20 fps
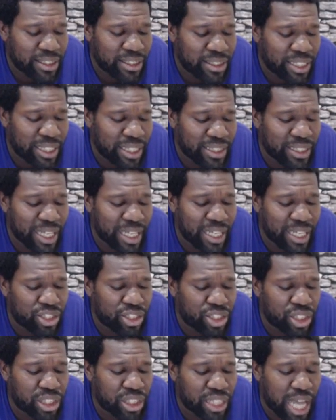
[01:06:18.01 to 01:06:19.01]
that they
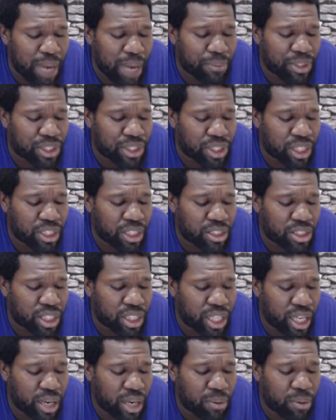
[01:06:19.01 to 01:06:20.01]
should not return to
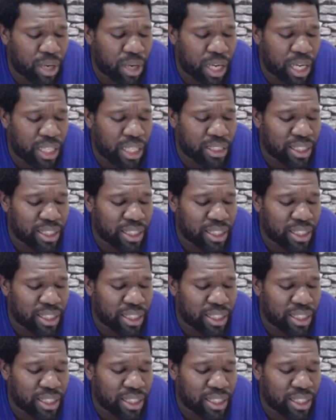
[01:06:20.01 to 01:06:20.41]
Herod,